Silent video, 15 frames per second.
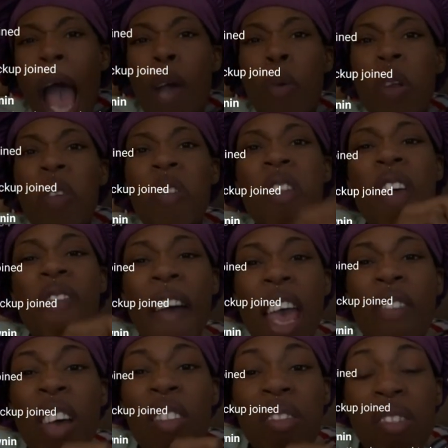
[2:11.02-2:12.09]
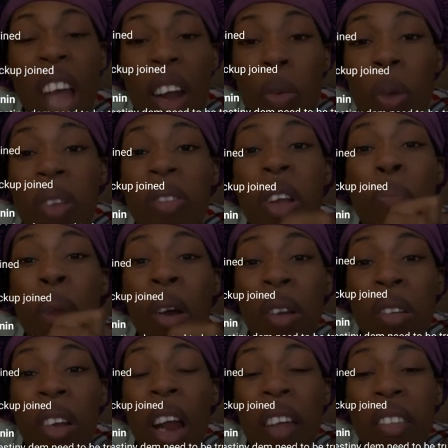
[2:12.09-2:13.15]
I will never ever stand with the
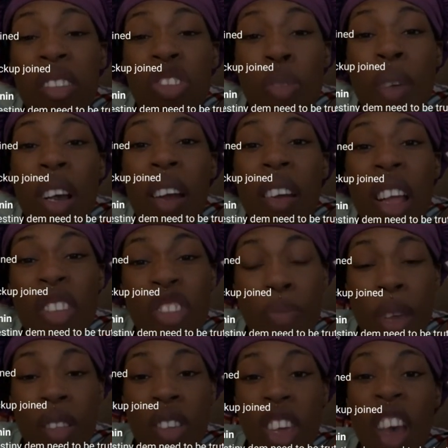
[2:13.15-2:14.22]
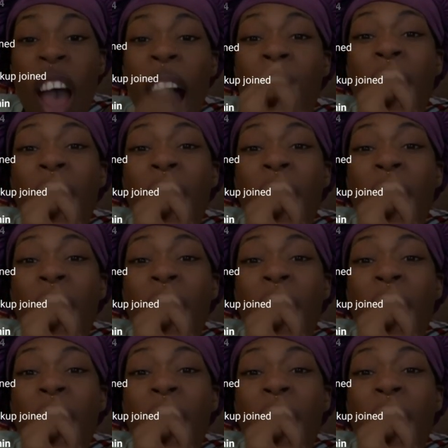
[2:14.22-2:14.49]
blood clot Jamaican LGBT.